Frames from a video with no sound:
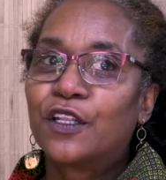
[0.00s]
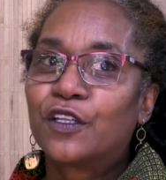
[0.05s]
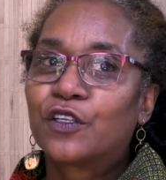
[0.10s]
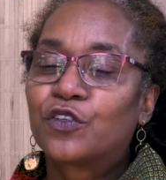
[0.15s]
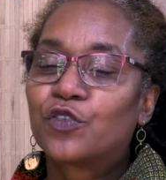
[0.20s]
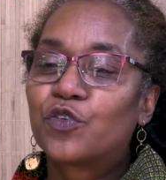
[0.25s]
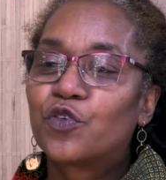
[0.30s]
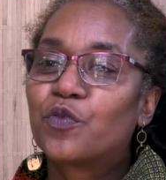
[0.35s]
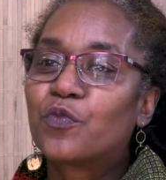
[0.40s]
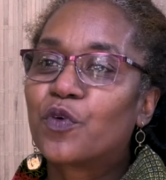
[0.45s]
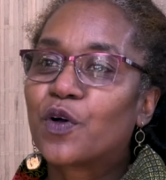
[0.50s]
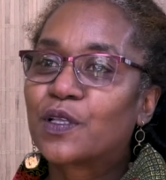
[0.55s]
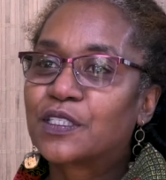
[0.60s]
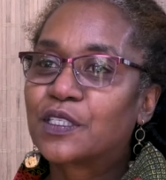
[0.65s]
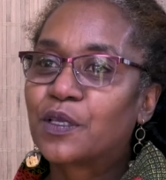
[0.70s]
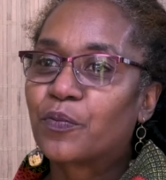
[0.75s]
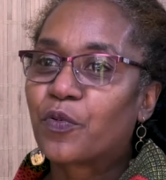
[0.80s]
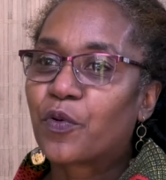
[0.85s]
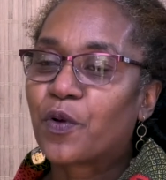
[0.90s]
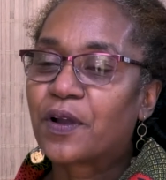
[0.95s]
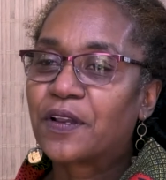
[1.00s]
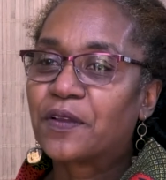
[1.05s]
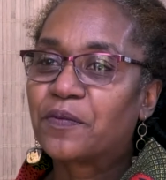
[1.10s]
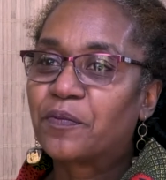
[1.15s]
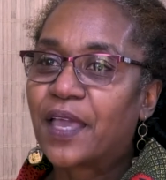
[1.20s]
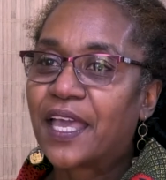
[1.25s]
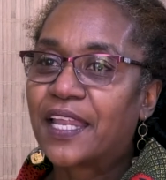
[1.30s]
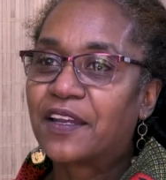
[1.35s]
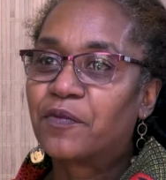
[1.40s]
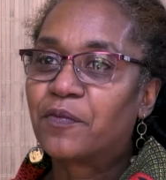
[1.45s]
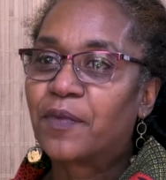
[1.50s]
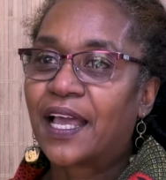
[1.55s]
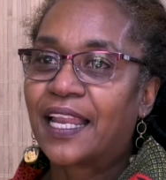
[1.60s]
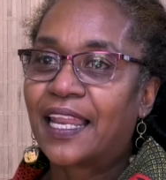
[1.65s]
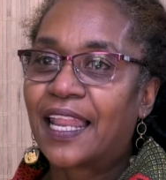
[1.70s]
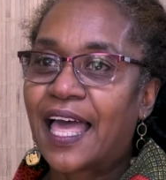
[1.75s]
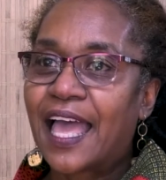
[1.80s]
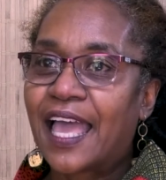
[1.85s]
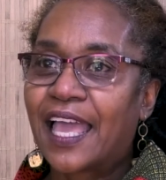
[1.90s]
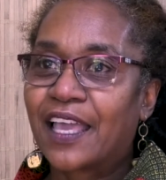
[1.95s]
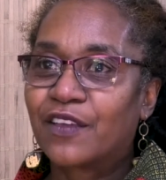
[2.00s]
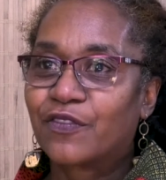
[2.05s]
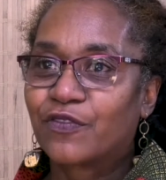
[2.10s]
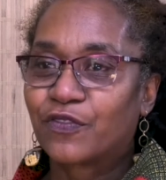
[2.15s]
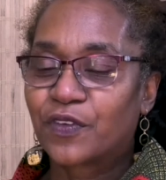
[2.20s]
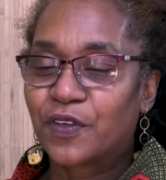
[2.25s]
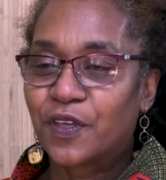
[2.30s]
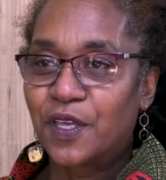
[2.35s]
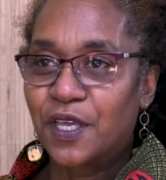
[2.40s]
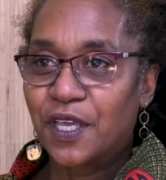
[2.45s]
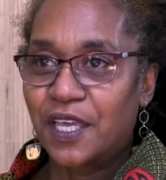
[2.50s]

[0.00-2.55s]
the two most important men in my life